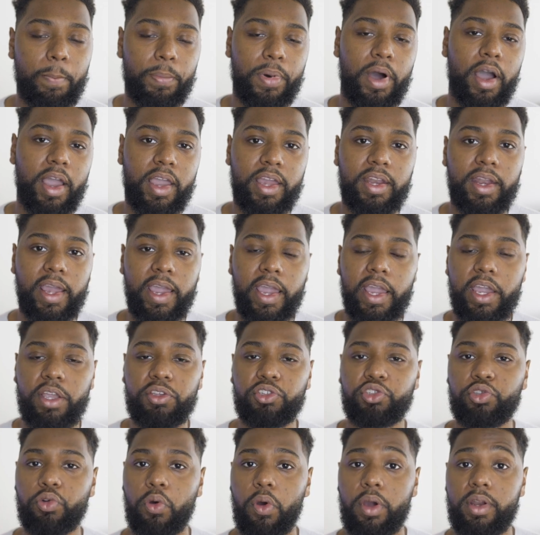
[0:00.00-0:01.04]
button
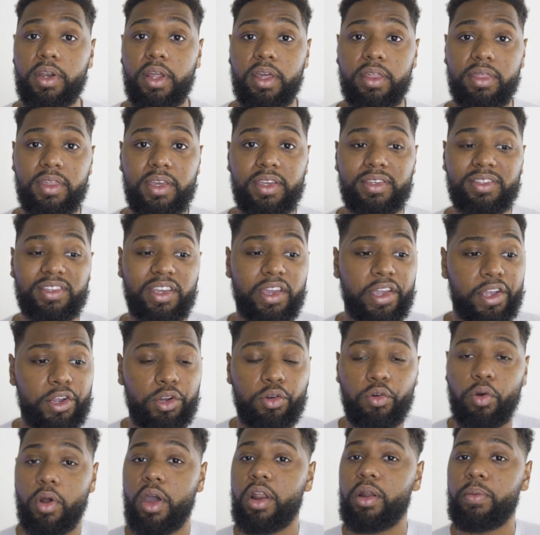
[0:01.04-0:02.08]
and join this
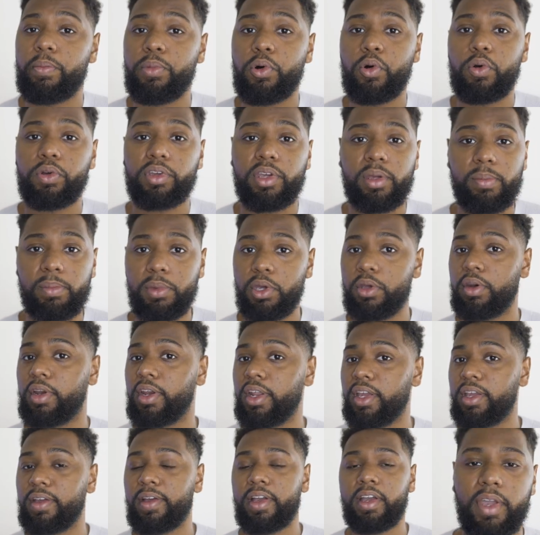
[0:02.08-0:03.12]
incredible
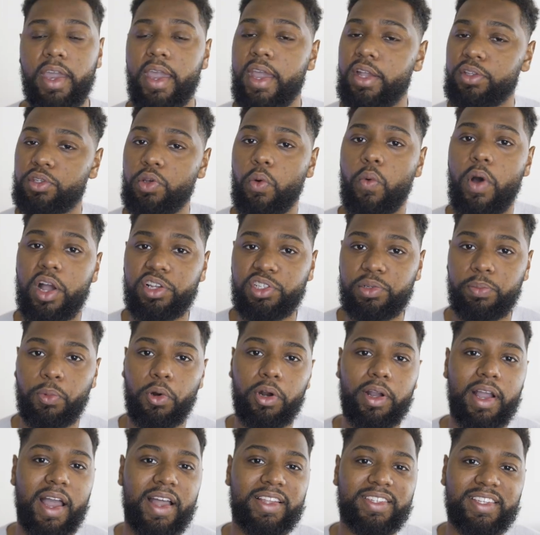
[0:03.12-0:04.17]
community and to watch
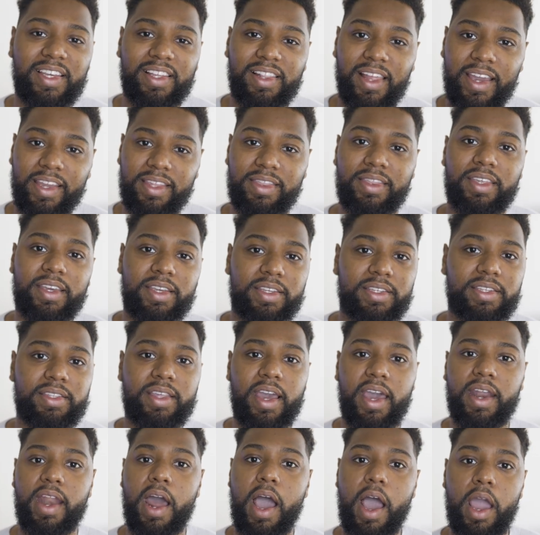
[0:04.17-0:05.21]
more content like this
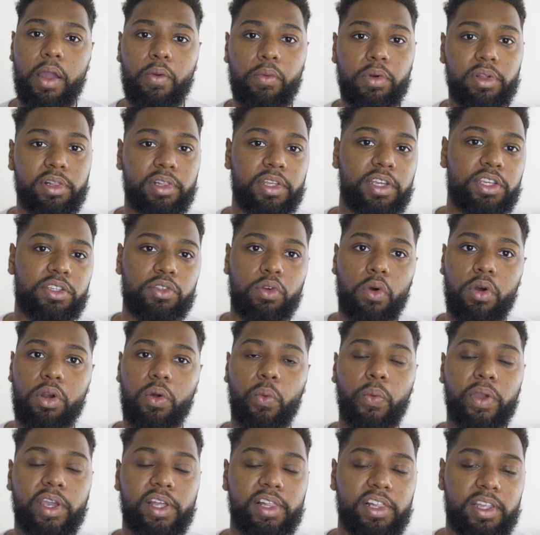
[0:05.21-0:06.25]
that I release on a
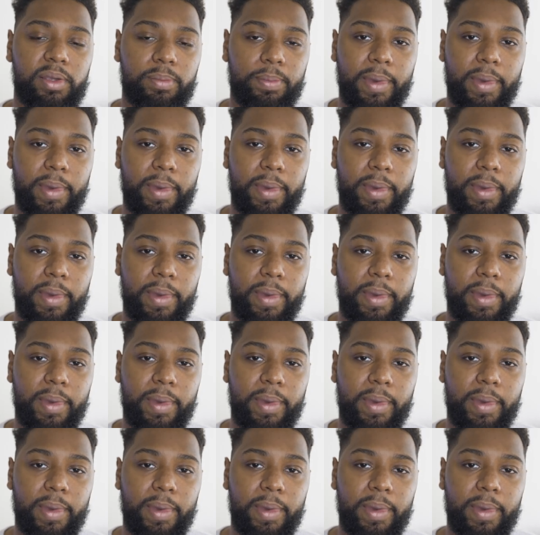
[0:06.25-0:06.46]
weekly